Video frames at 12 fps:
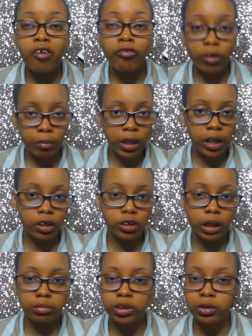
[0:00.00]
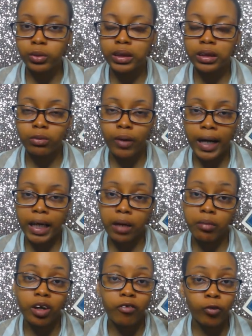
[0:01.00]
from the other chapters, which is why I
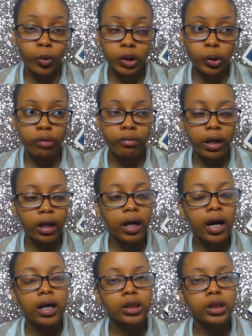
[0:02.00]
gave it a four star rating.